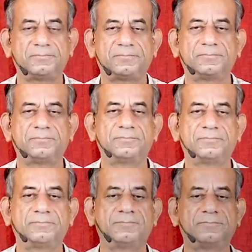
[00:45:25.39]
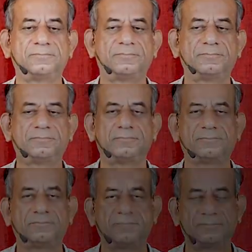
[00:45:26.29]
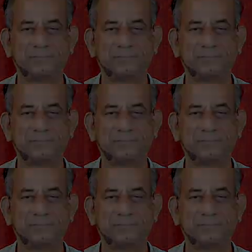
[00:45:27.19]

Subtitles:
Nobody speaks.